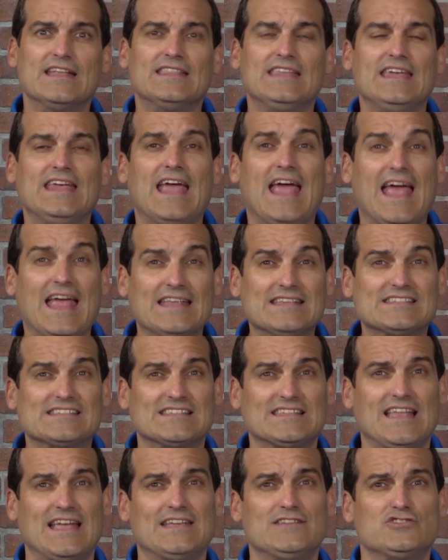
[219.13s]
the
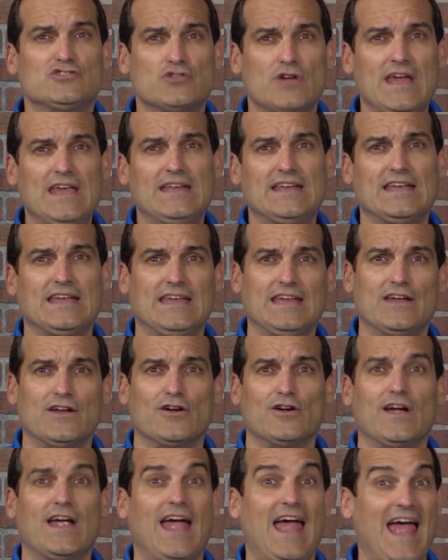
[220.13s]
ENSLD training
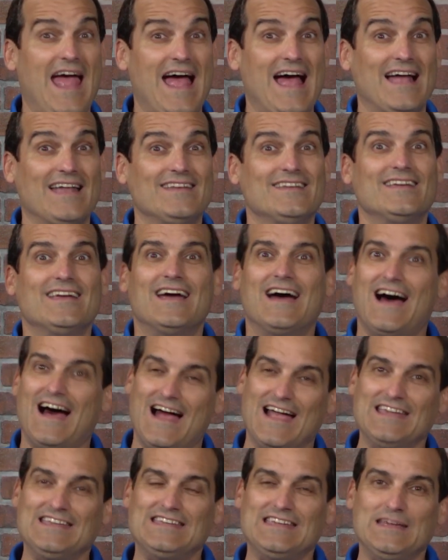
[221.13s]
here at
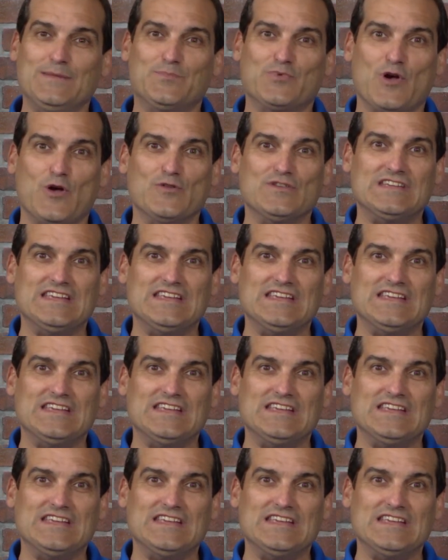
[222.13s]
IT Pro